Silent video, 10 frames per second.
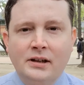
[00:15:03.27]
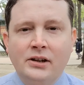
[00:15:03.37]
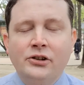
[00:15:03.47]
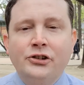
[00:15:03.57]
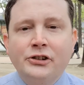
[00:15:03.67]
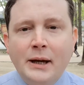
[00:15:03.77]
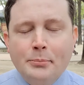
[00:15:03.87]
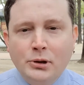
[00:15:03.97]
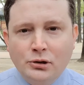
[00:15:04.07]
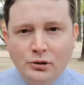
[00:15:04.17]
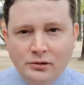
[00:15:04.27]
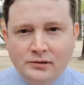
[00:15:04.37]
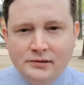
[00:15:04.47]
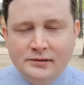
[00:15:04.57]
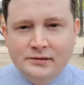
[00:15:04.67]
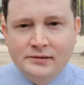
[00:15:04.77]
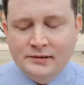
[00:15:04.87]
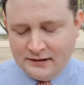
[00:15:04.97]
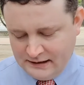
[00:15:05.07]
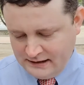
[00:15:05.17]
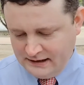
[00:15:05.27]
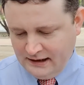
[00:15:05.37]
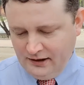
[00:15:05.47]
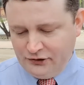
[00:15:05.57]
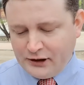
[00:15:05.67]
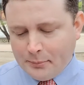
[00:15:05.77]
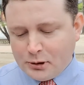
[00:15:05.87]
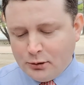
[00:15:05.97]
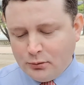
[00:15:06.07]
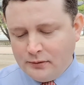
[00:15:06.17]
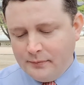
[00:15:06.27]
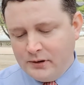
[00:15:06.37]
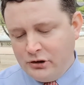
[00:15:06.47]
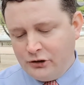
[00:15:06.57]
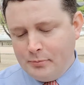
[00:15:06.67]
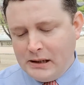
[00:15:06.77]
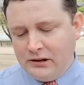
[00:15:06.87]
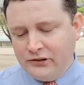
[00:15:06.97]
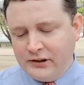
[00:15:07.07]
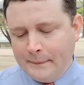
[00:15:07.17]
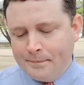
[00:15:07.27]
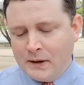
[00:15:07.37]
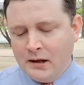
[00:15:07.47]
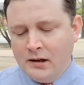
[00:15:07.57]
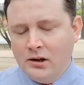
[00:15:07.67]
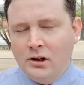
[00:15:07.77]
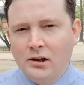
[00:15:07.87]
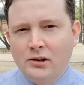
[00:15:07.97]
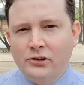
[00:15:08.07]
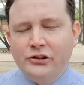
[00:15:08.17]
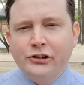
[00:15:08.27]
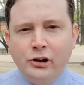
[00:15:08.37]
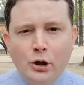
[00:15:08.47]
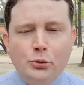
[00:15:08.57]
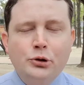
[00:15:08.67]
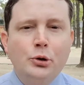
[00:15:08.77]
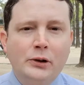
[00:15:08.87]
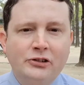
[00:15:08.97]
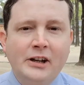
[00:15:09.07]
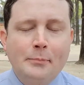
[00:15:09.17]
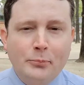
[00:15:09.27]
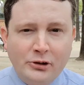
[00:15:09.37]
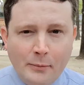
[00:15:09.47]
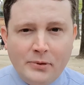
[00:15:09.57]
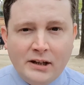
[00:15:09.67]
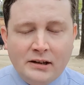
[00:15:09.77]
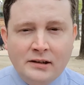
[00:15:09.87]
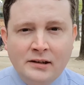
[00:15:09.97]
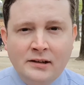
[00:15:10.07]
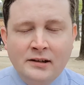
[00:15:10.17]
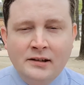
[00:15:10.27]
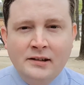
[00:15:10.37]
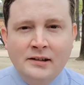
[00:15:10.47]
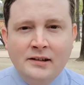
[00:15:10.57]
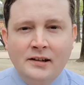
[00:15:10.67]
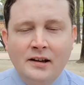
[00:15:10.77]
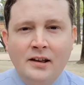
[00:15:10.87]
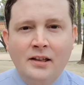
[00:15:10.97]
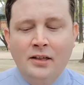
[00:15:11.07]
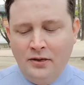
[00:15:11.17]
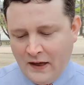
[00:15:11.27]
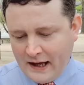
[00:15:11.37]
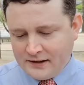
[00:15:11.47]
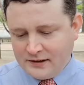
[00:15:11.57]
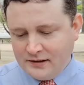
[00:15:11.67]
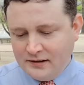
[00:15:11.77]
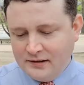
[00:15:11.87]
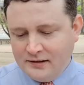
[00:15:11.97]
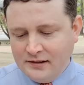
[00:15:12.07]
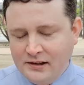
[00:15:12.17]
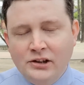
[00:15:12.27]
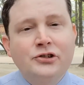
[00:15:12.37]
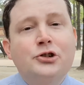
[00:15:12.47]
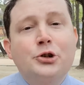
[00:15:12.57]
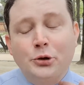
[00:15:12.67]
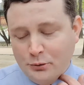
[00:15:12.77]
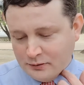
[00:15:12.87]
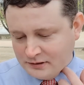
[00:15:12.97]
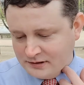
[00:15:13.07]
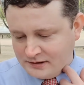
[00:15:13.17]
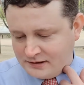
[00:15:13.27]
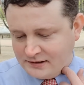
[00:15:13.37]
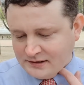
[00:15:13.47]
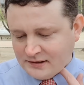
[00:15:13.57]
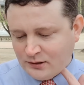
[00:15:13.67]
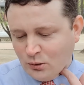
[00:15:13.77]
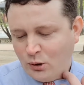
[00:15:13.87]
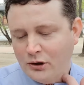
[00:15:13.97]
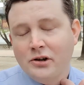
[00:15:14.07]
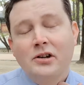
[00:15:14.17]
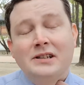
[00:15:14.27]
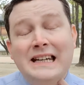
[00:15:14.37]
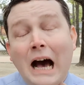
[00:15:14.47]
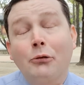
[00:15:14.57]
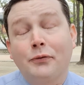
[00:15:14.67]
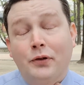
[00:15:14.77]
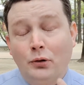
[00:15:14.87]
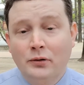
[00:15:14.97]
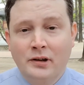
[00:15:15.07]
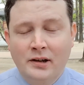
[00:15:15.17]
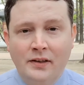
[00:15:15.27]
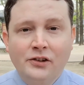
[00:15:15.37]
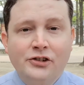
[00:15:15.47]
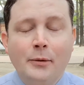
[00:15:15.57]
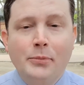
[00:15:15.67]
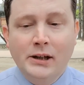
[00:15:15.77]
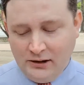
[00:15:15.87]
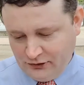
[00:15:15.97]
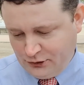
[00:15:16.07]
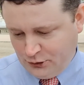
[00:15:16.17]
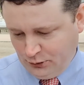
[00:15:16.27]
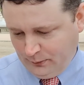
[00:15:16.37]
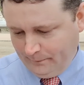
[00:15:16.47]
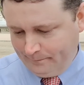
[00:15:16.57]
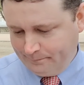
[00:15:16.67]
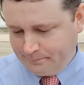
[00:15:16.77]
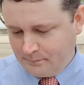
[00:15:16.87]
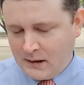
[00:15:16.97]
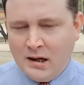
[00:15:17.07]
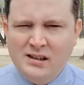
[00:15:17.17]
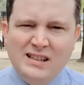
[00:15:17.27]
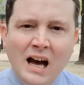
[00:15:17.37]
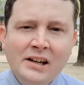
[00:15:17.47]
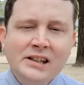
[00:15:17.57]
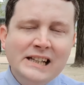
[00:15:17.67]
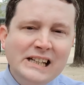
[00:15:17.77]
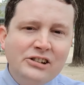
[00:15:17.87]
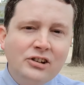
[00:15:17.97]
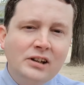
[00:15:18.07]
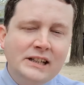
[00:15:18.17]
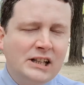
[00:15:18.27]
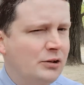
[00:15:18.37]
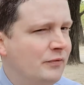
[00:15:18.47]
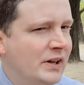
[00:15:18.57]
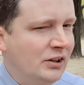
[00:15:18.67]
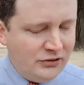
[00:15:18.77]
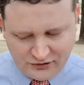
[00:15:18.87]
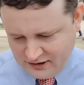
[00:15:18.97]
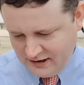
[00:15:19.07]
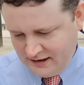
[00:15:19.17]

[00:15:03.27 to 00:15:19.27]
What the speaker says: Skeptical. Skeptical just means slow to accept something that is true, or doubtful that something is true. Not easily convinced.